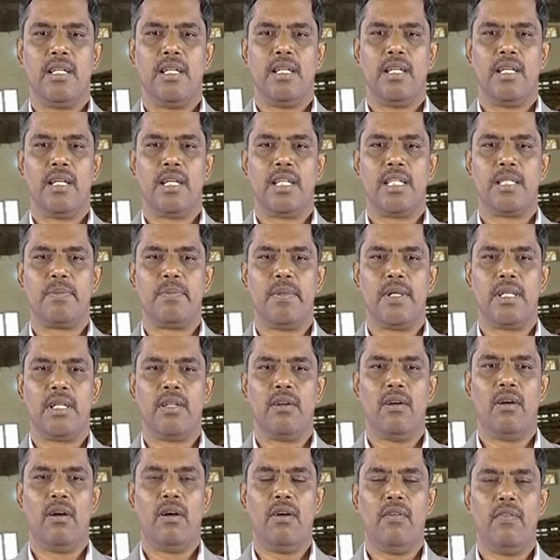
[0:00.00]

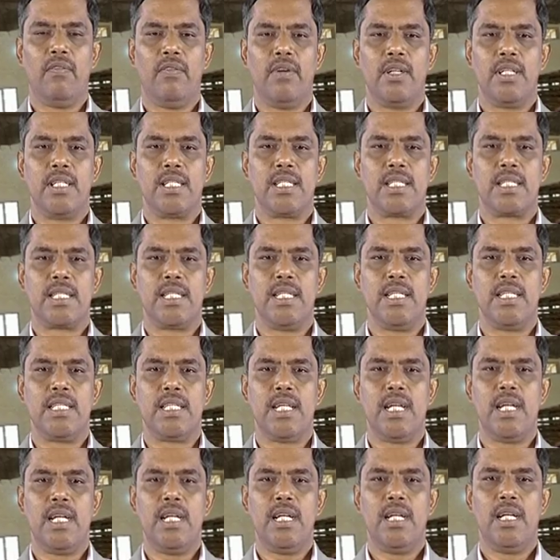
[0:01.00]
irrespective of
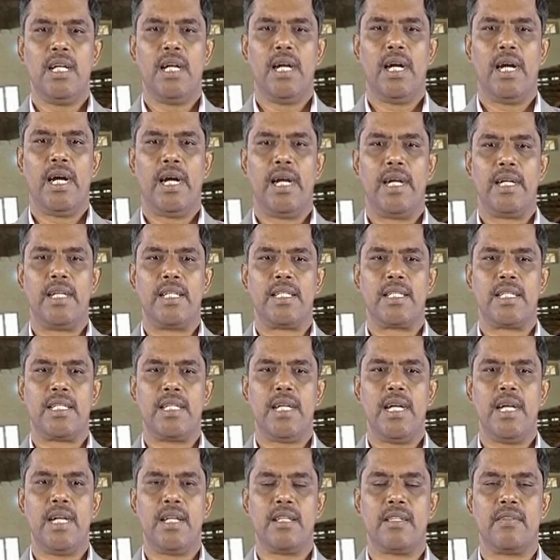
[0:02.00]
season and
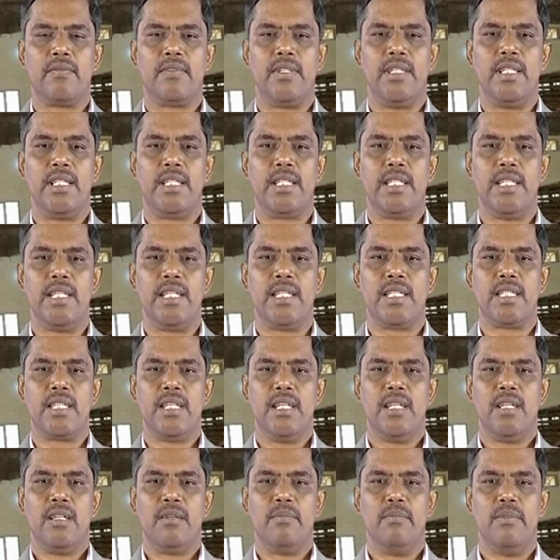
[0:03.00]
status of the disease
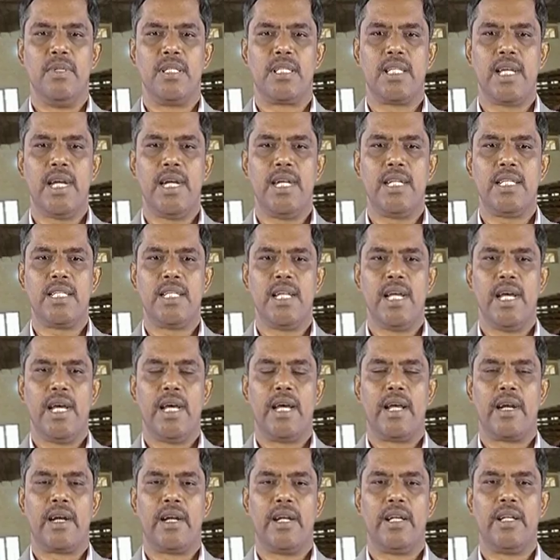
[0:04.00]
besides
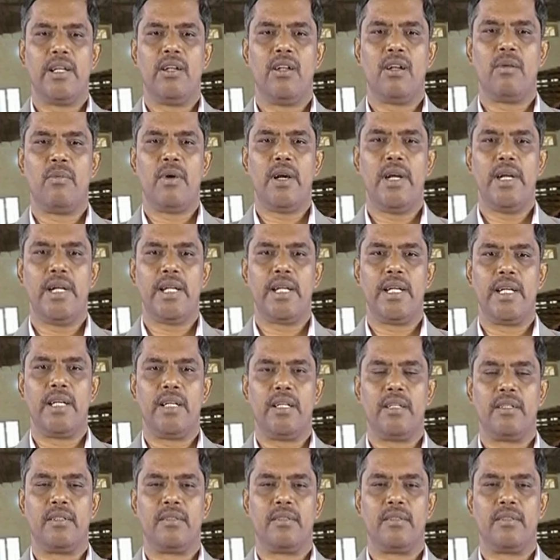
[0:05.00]
regular monitoring.